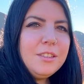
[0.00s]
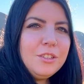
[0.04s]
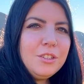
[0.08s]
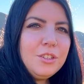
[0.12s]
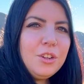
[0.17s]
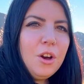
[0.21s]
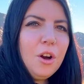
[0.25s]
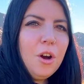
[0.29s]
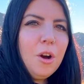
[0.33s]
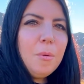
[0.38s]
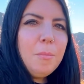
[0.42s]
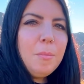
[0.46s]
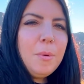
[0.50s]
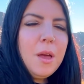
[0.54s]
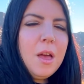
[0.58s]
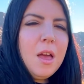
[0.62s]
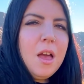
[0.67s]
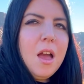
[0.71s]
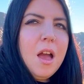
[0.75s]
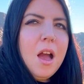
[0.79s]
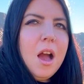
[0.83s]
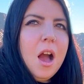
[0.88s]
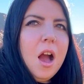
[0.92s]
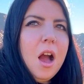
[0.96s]
top,
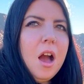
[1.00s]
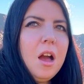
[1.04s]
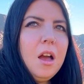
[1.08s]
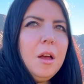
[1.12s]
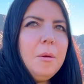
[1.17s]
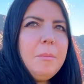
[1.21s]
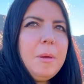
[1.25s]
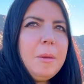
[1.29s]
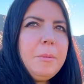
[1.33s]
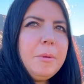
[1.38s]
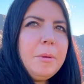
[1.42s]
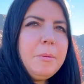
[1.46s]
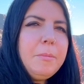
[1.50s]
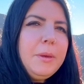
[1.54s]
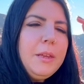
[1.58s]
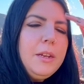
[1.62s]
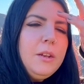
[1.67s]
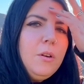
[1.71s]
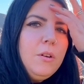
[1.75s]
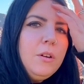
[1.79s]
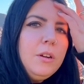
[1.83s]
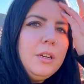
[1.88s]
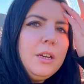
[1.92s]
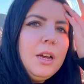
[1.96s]
maybe a bit
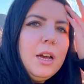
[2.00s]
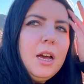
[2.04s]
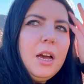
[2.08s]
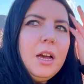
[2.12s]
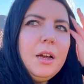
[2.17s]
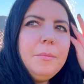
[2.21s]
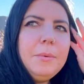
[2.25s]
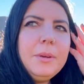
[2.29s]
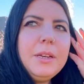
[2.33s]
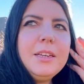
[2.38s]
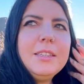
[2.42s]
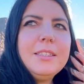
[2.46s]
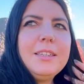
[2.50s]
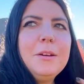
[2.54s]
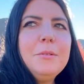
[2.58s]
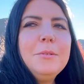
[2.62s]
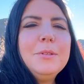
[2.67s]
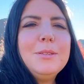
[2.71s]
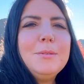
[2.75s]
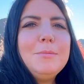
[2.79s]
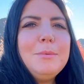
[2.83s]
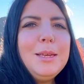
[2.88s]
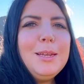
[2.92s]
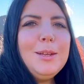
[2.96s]
longer because I
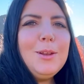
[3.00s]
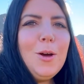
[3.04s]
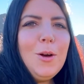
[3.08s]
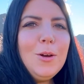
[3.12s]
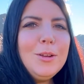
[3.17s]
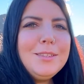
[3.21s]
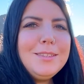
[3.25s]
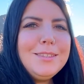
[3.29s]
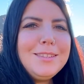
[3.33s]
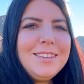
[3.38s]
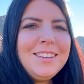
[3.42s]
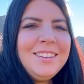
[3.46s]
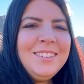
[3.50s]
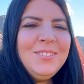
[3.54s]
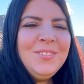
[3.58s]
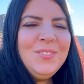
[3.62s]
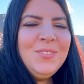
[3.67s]
was a bit lost